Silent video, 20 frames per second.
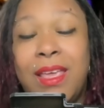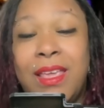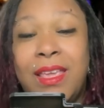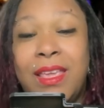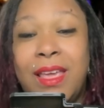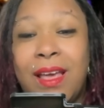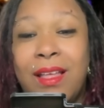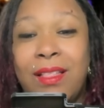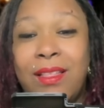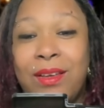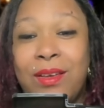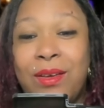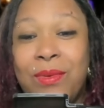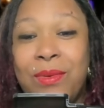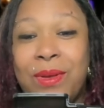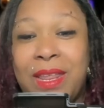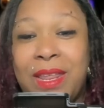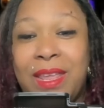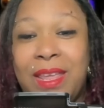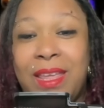Y'all are
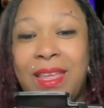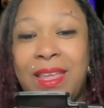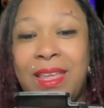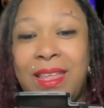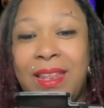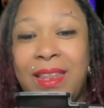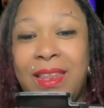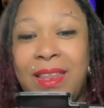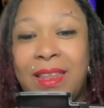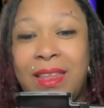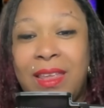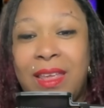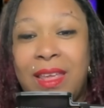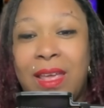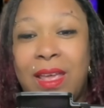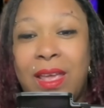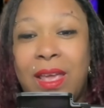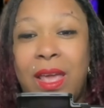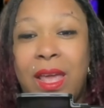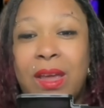going in.
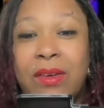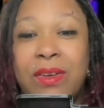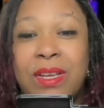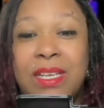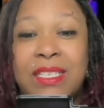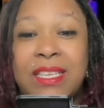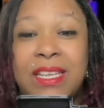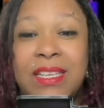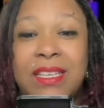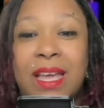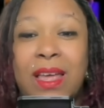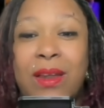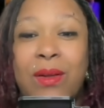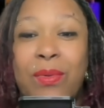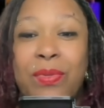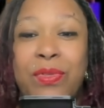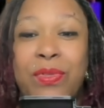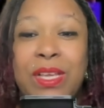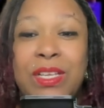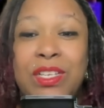Erica says, I
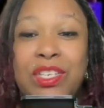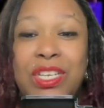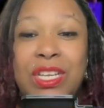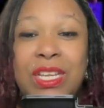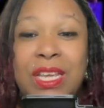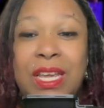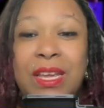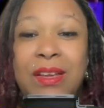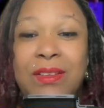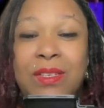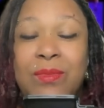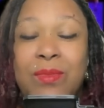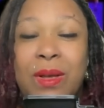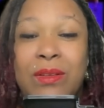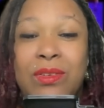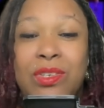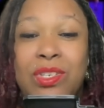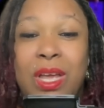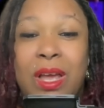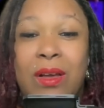don't think she cares
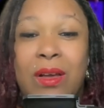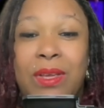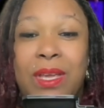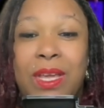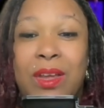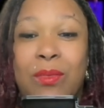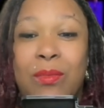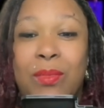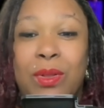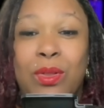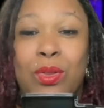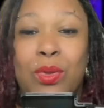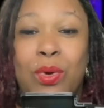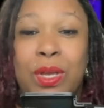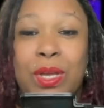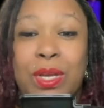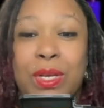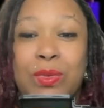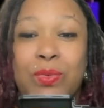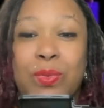about childcare, but
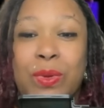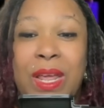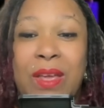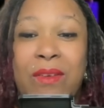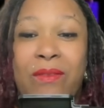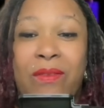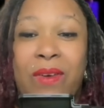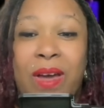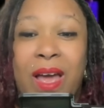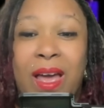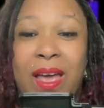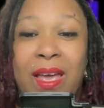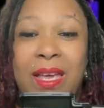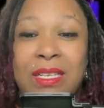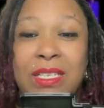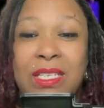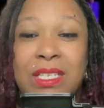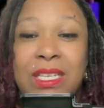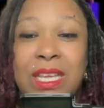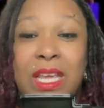lawyers would
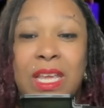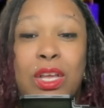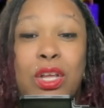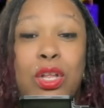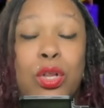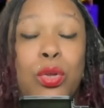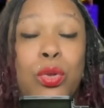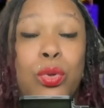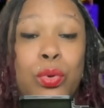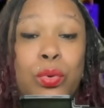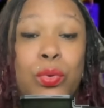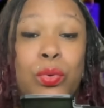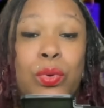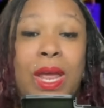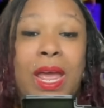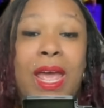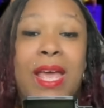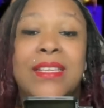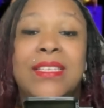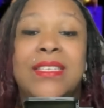advise to include
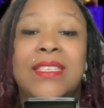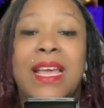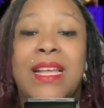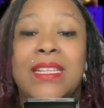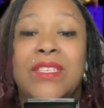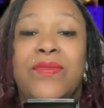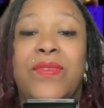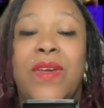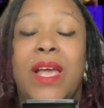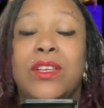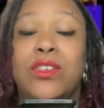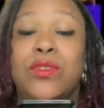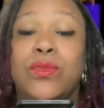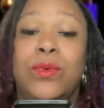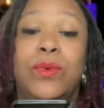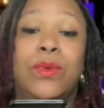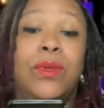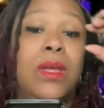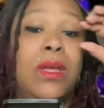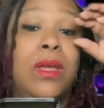as that's factual.